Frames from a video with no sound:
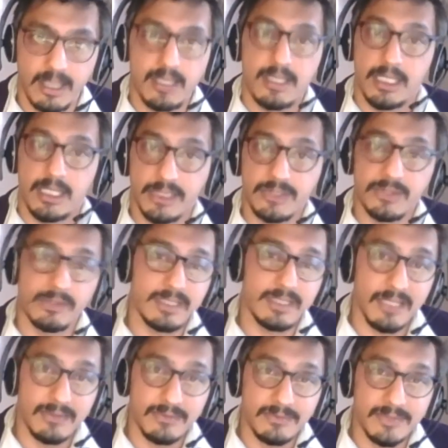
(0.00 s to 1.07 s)
It's shown us
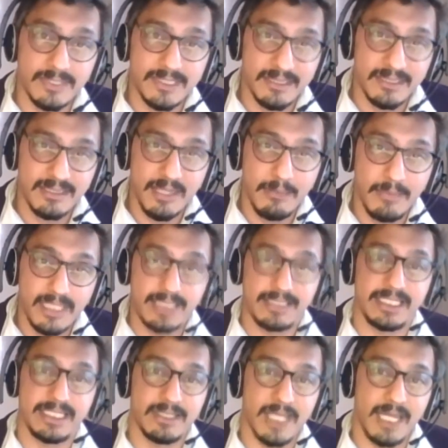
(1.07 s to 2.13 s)
how
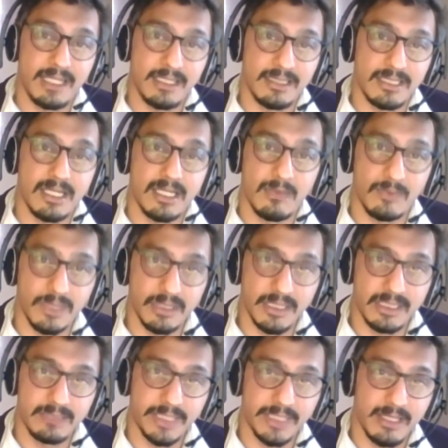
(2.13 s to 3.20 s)
systemically challenging our world
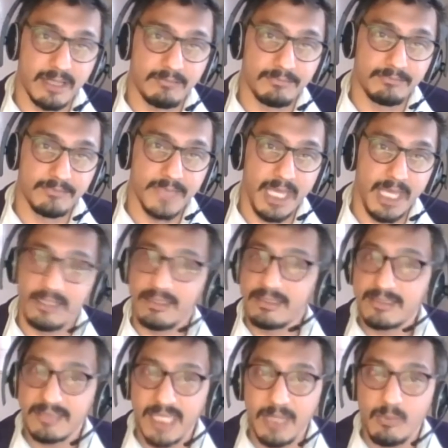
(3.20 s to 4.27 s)
has become. And in the
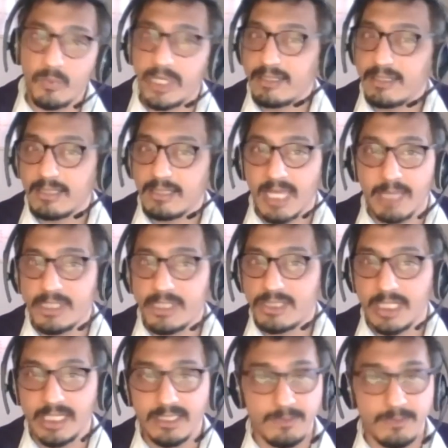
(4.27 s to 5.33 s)
same way, climate
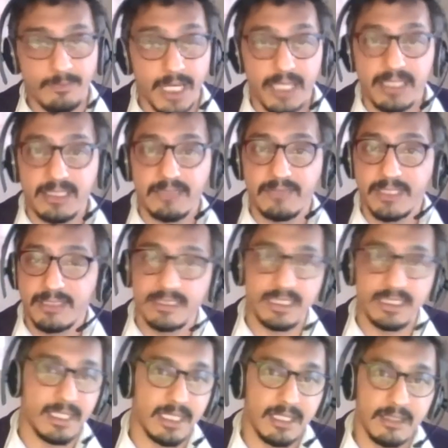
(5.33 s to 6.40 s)
change,
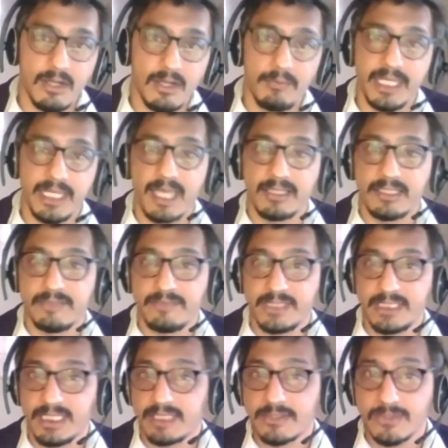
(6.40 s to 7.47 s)
biodiversity, economic
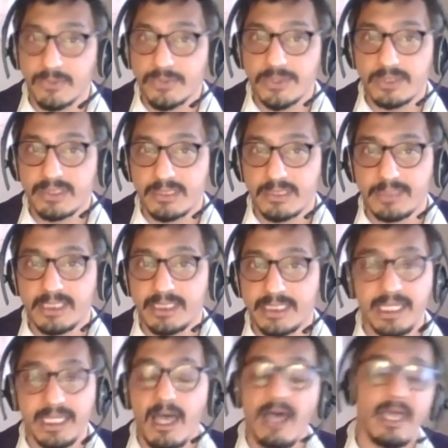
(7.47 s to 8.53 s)
activity, and social
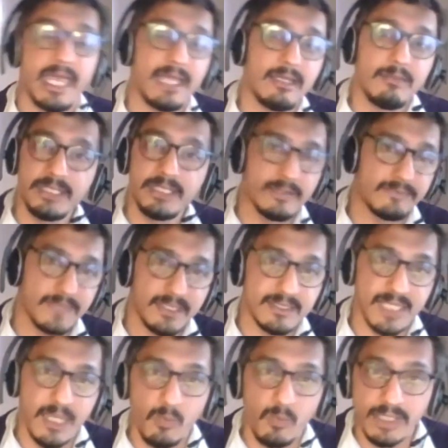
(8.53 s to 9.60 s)
stability are elements of the
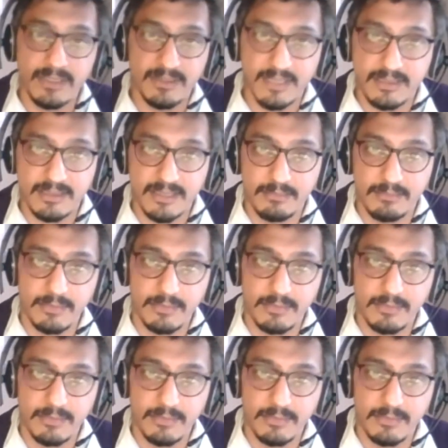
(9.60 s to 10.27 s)
same one system.